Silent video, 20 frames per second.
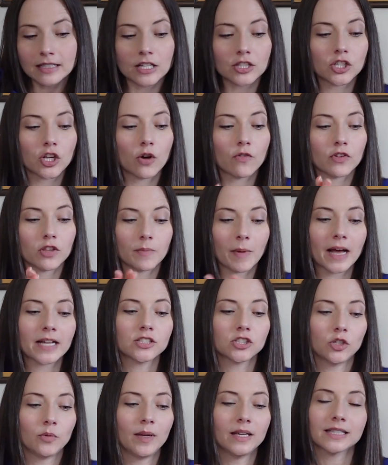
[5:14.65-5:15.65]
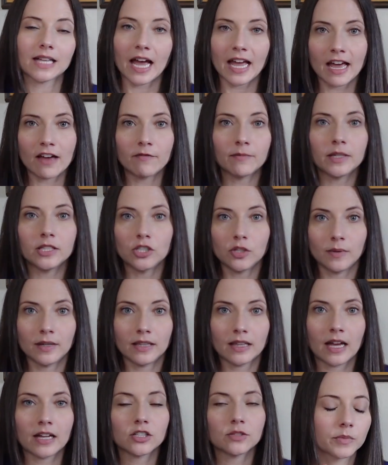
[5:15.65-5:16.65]
And so for the past 2 weeks, I have been doing
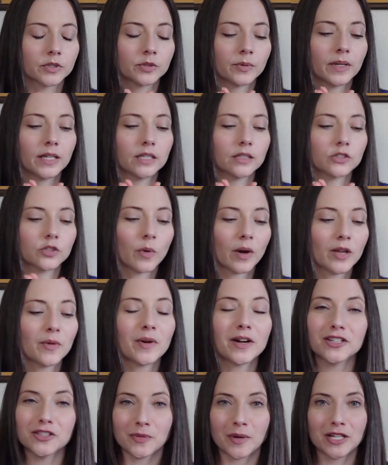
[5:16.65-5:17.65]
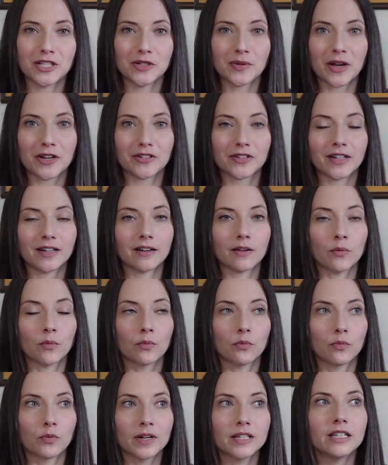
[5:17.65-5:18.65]
that. Between 21 and 2200
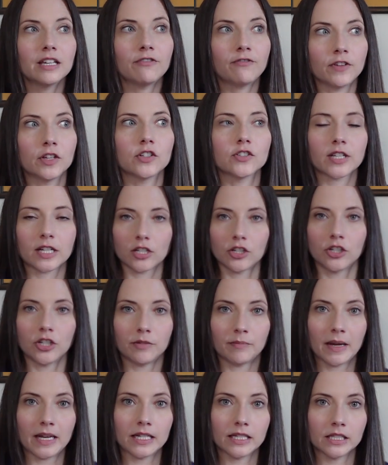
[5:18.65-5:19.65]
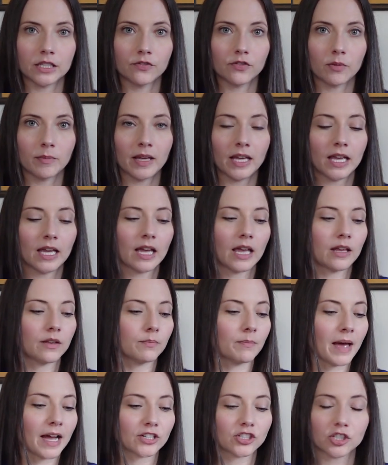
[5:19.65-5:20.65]
really feels like a good maintenance for me. It
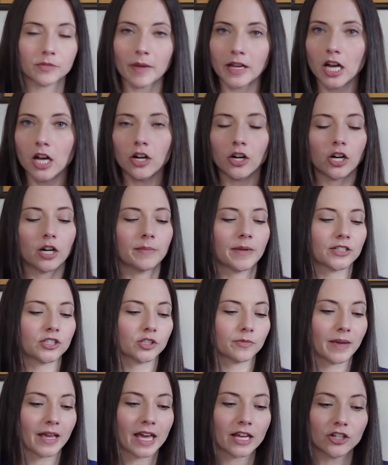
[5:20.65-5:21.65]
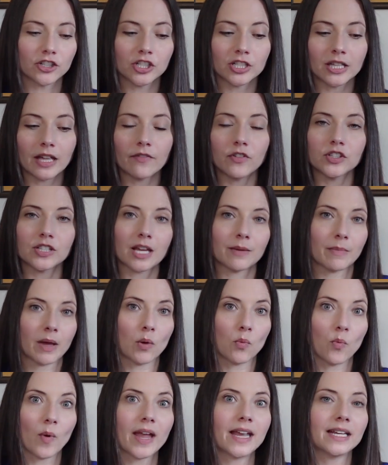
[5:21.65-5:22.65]
matches my hunger, it matches my energy levels, and
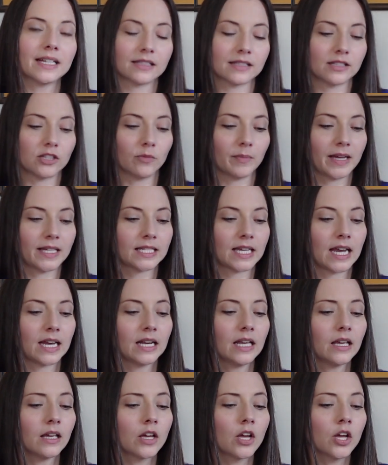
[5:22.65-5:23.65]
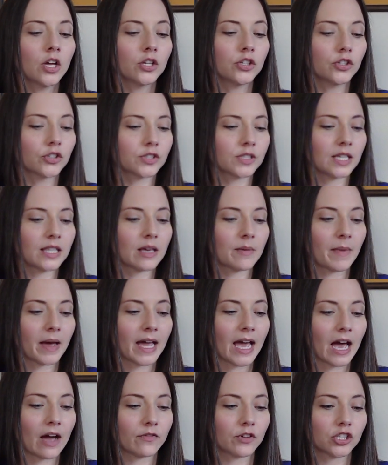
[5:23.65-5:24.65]
my weight is still maintaining. You'll see that my
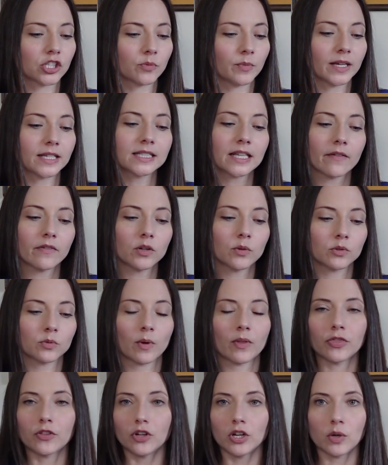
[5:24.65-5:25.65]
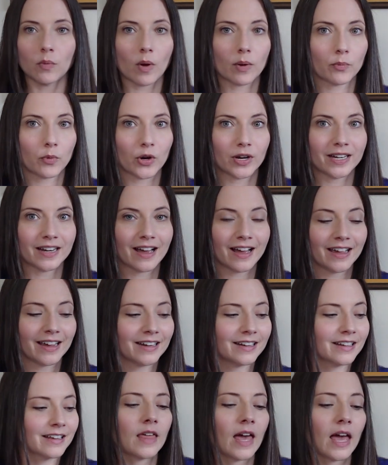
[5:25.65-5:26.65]
average in week 7 was
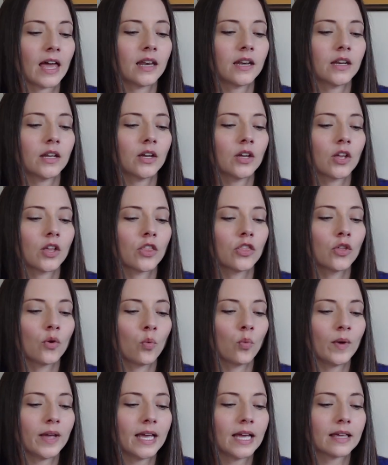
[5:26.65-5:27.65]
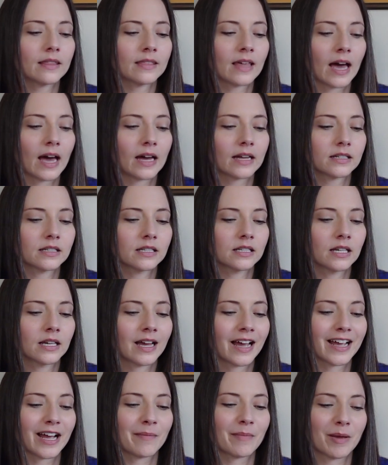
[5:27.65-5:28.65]
131.9. Then the week that
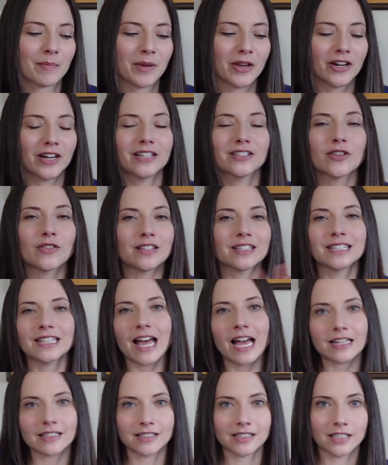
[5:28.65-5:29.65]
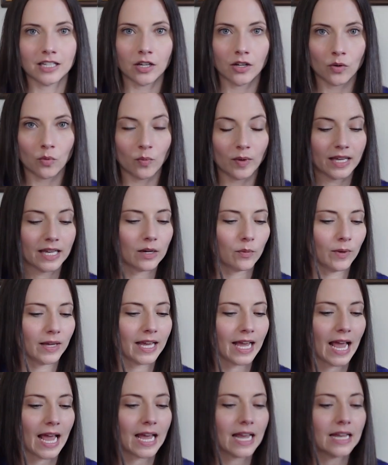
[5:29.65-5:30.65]
I got my period, so this last week,
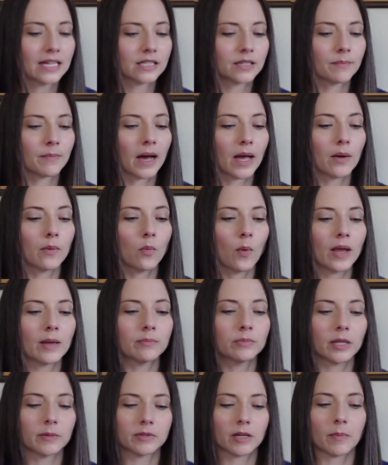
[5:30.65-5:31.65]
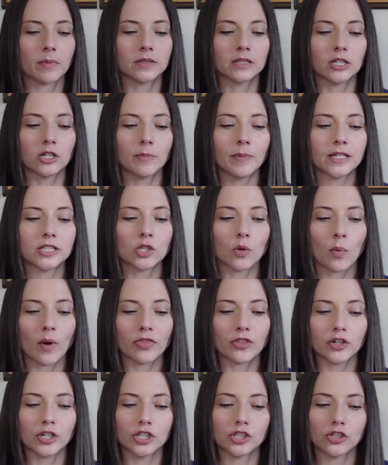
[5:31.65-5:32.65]
week 8, my weight blipped up a little bit to
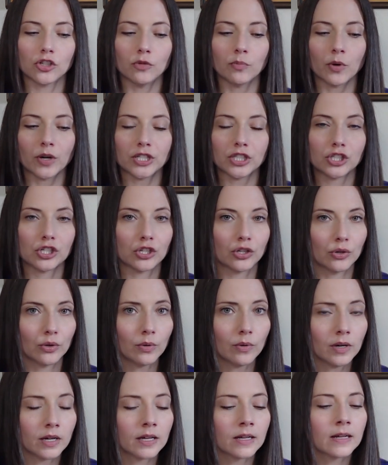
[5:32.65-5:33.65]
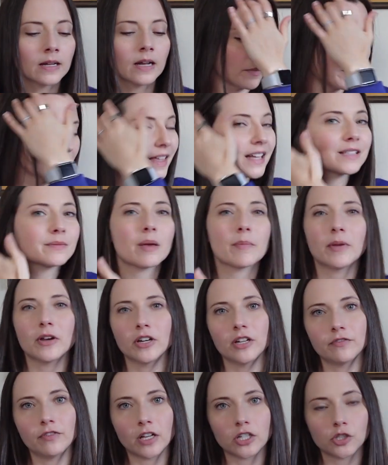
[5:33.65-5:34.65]
132.2, but that's my
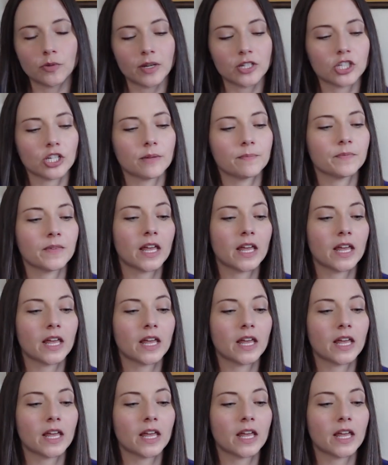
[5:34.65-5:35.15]
period fluctuation.